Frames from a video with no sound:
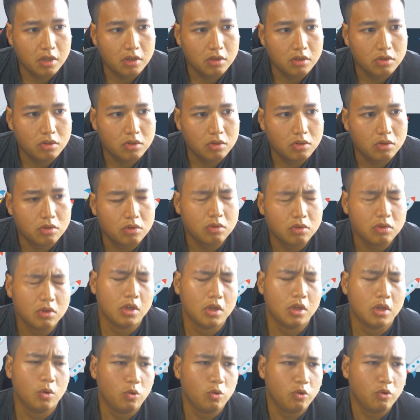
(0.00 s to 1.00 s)
So
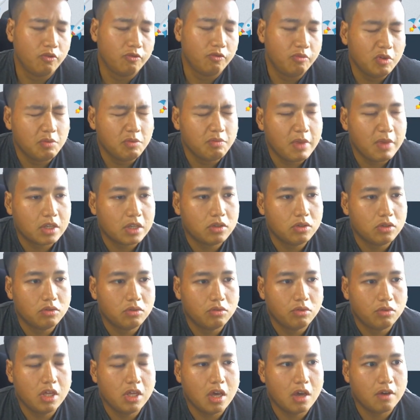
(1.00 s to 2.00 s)
with Bitmex, you
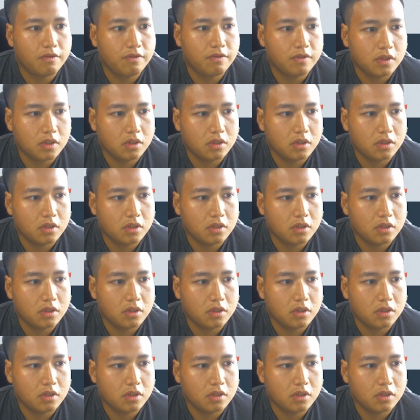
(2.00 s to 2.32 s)
really have